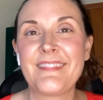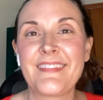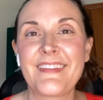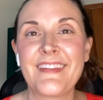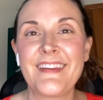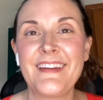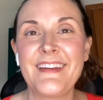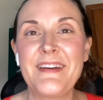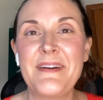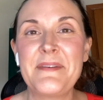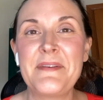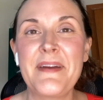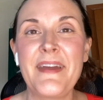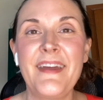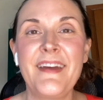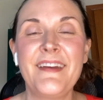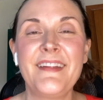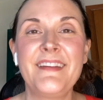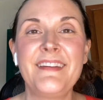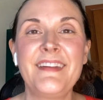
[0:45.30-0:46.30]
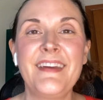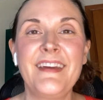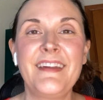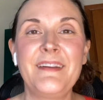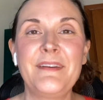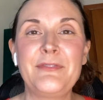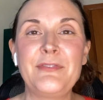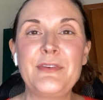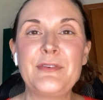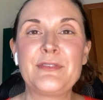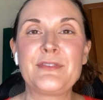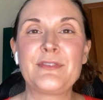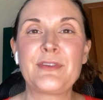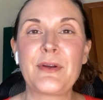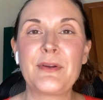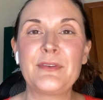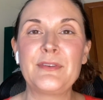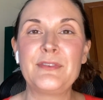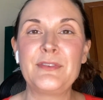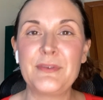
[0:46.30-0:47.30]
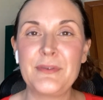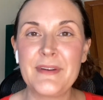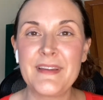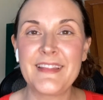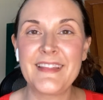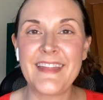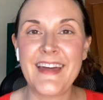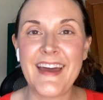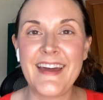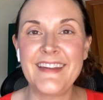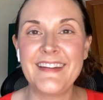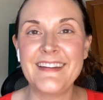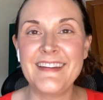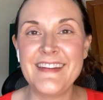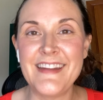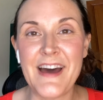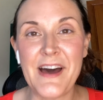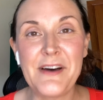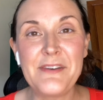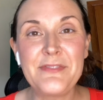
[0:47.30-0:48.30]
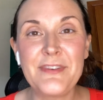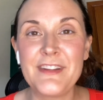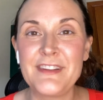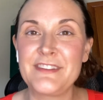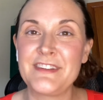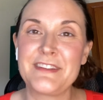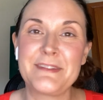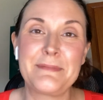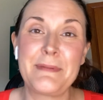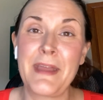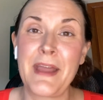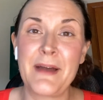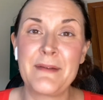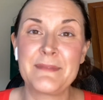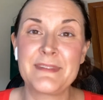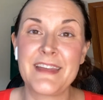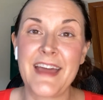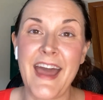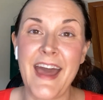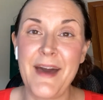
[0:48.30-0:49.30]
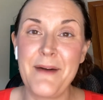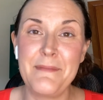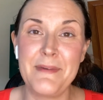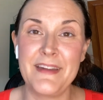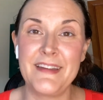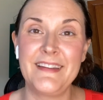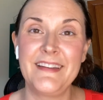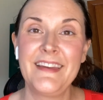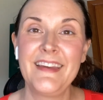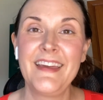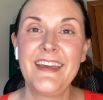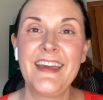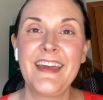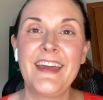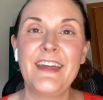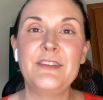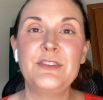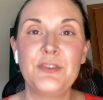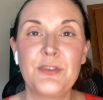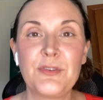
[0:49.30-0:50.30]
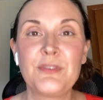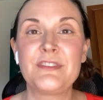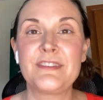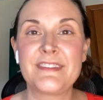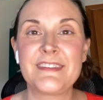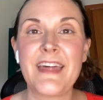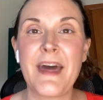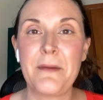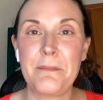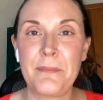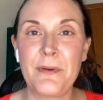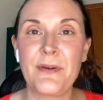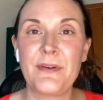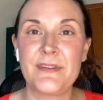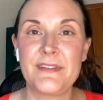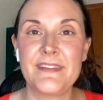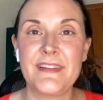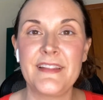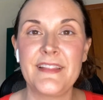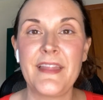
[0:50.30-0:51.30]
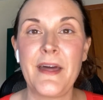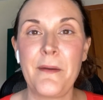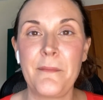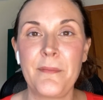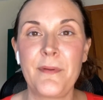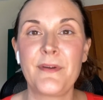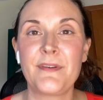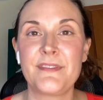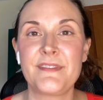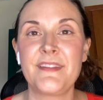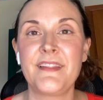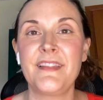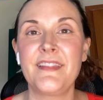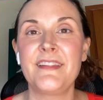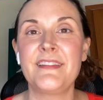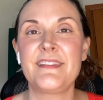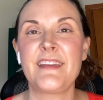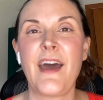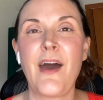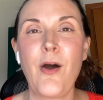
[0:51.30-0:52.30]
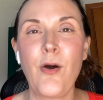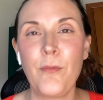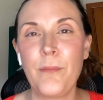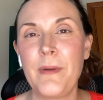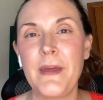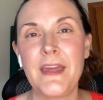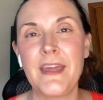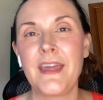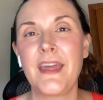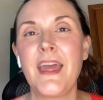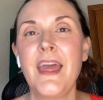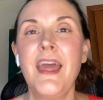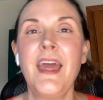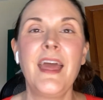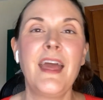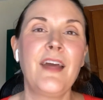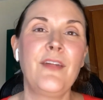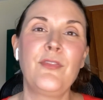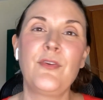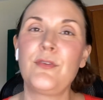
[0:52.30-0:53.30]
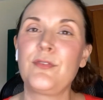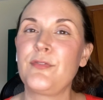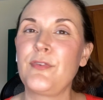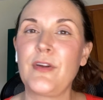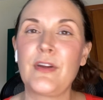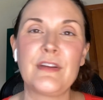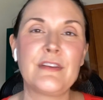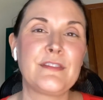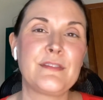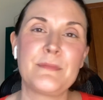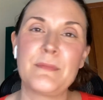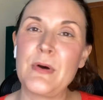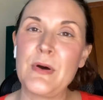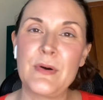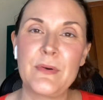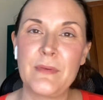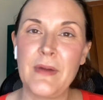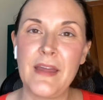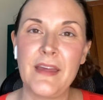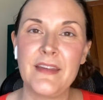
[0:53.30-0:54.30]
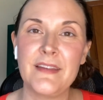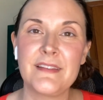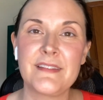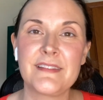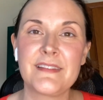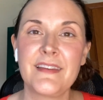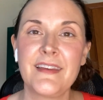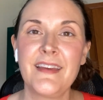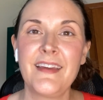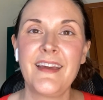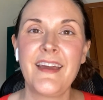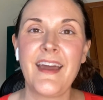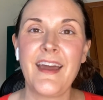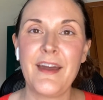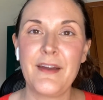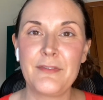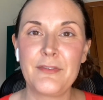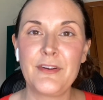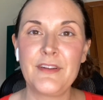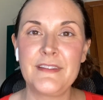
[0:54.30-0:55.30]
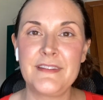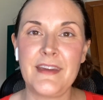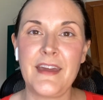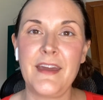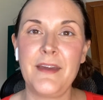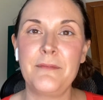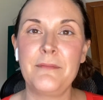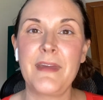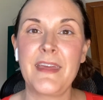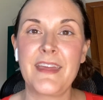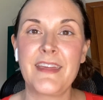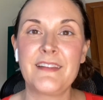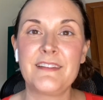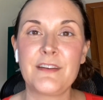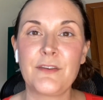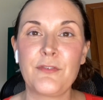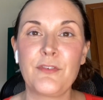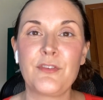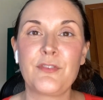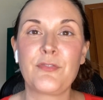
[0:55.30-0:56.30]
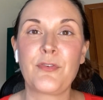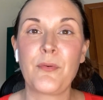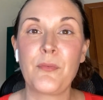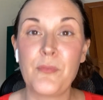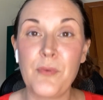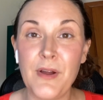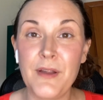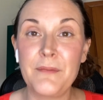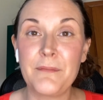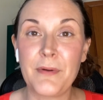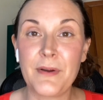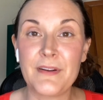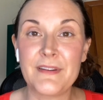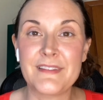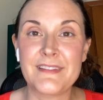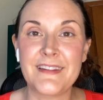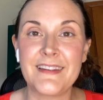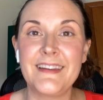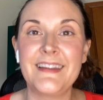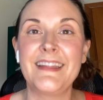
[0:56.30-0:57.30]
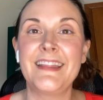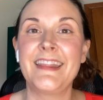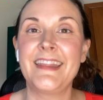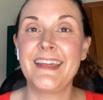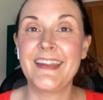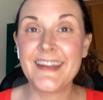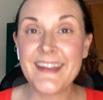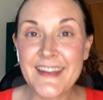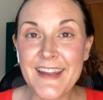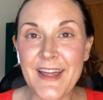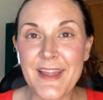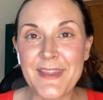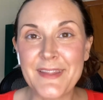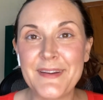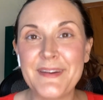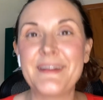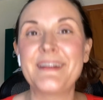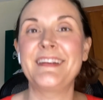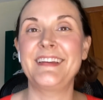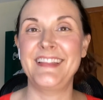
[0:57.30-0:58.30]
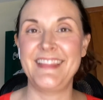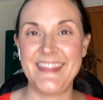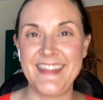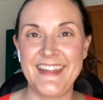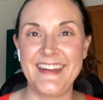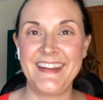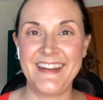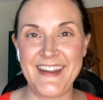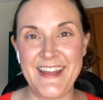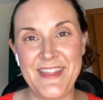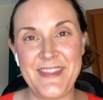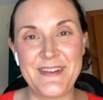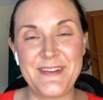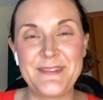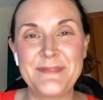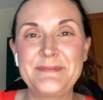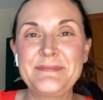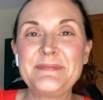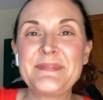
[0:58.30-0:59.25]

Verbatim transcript: you know and and if you start doing that enough it just becomes a habit and you're just that person that person that's helping in those very small ways every day making a difference for one person and then another and then another